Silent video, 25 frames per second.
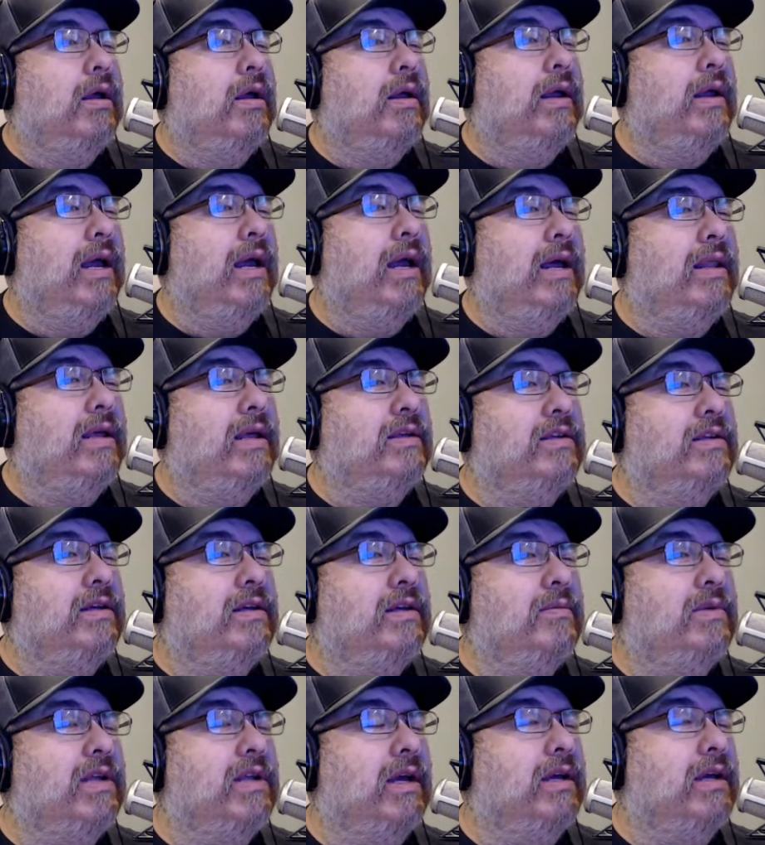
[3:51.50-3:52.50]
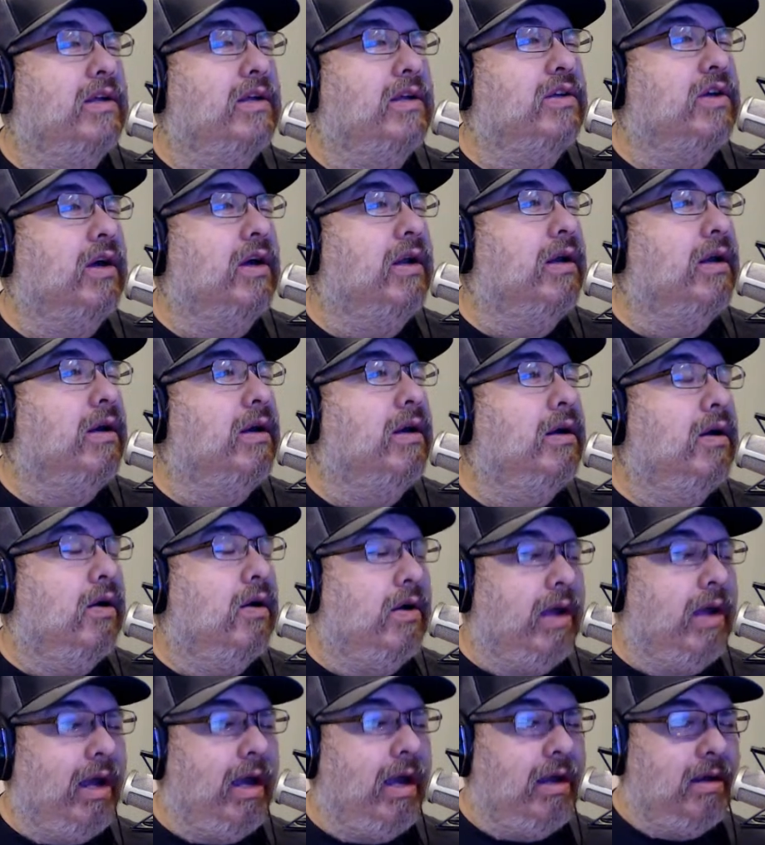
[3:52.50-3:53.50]
Yeah, that seems like it's good.
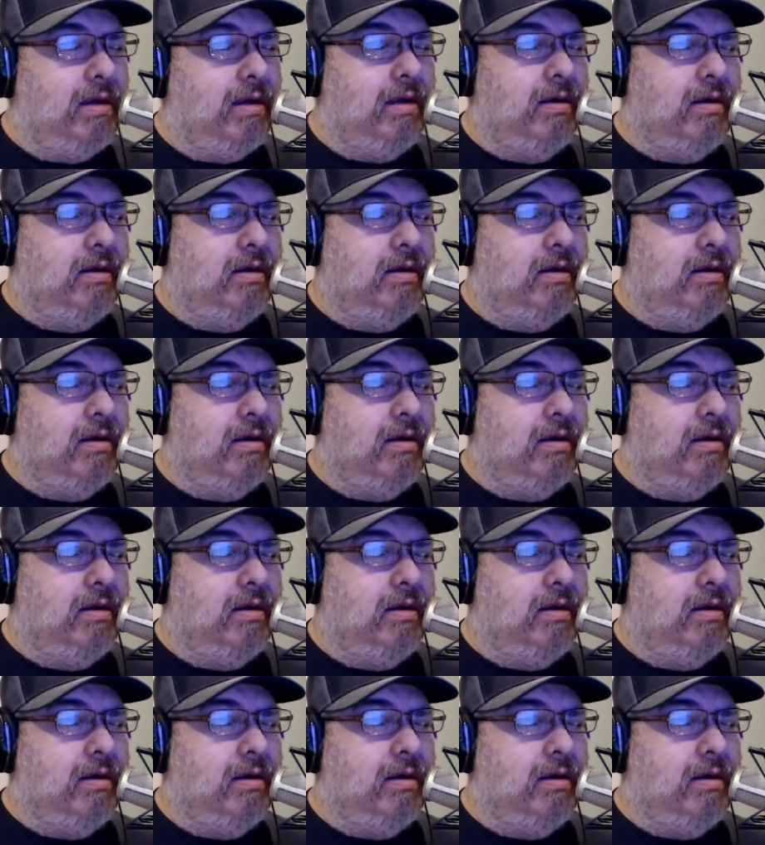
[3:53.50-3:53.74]
Okay